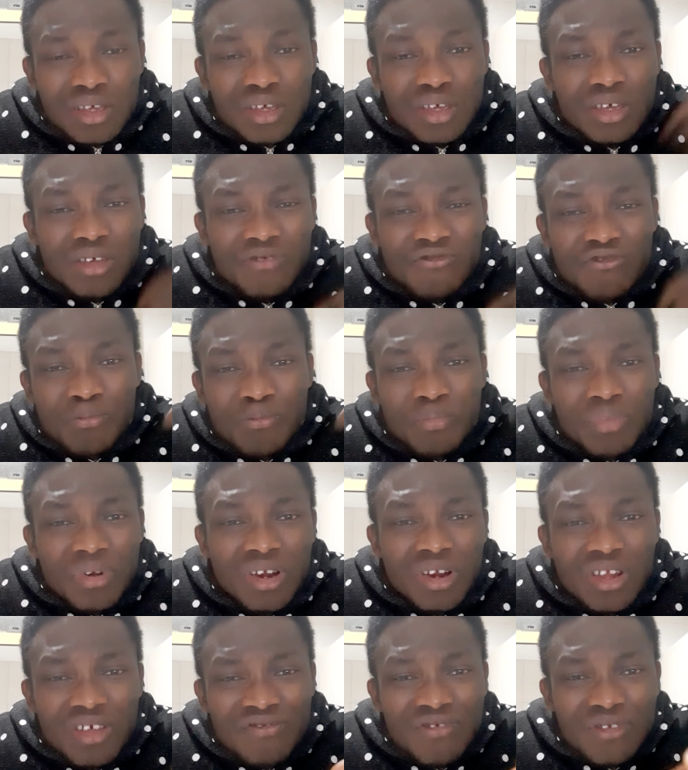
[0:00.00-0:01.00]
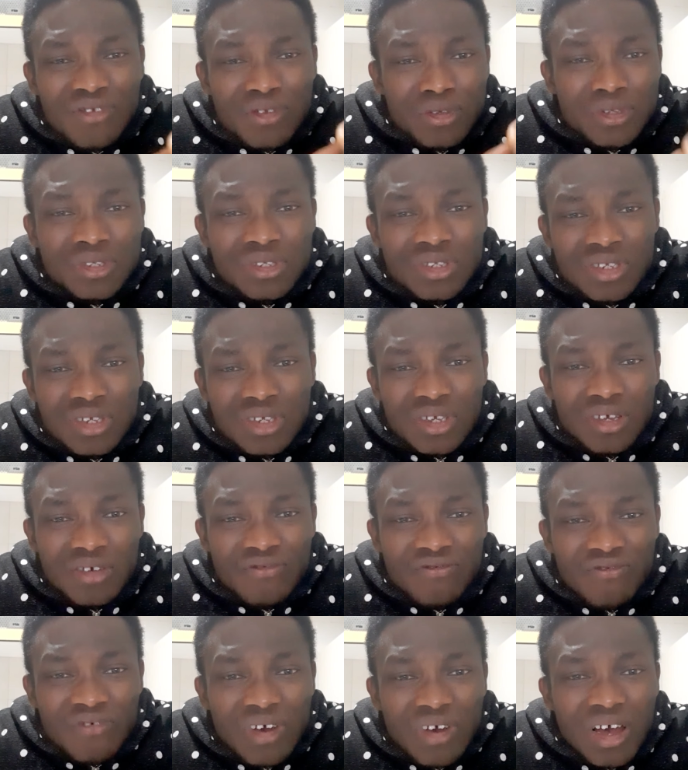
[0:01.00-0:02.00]
If you believe in yourself,
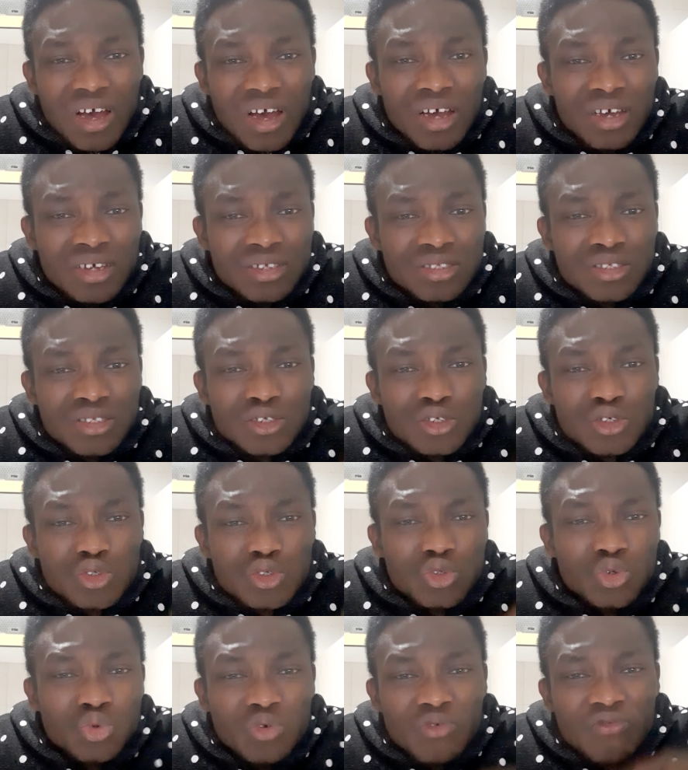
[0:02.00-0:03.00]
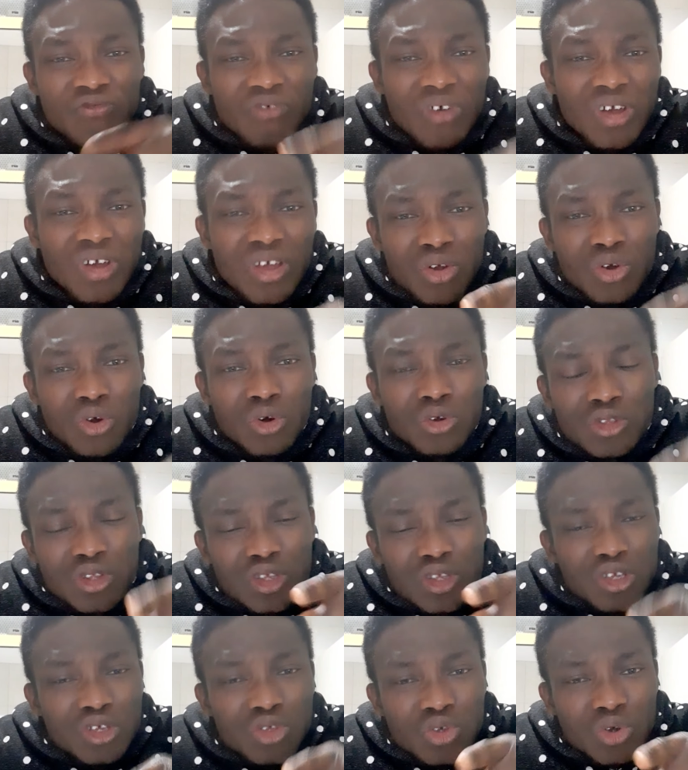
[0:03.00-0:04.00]
and you will find God
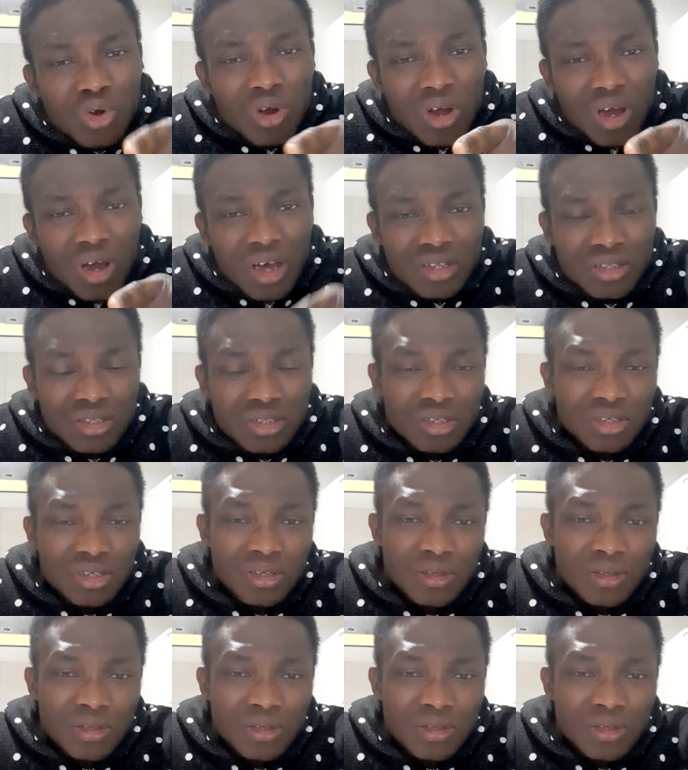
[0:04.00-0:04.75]
in your heart.